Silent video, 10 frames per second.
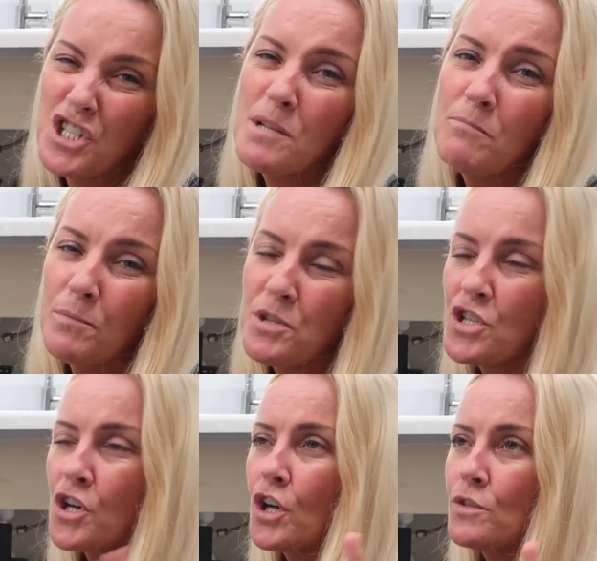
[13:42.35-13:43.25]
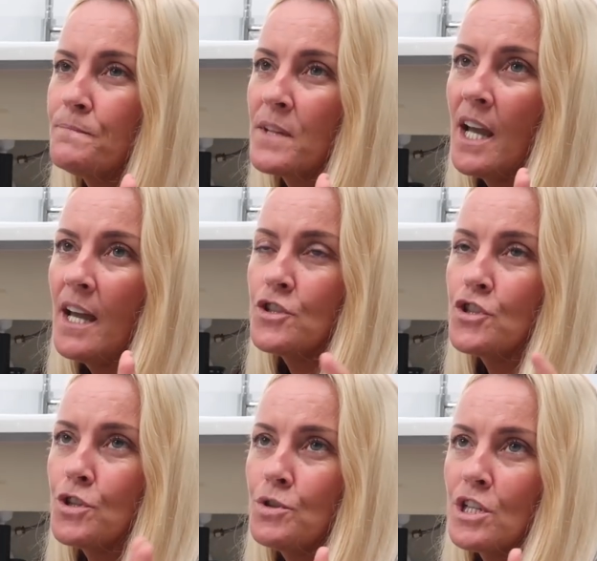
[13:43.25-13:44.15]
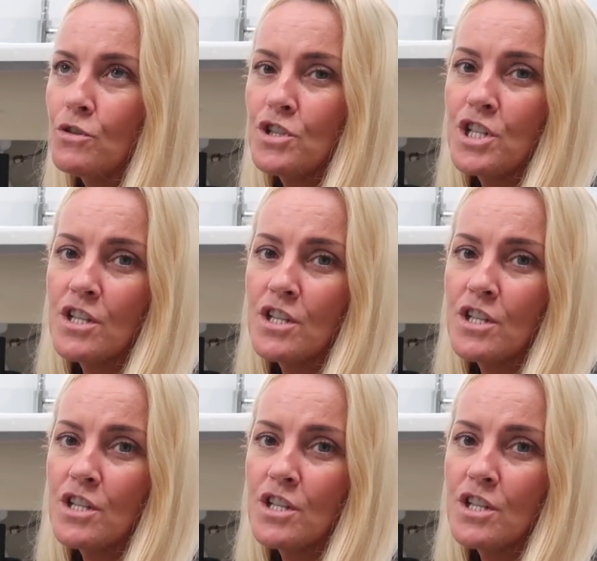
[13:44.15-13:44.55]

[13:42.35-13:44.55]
She's a mum. She's got two children.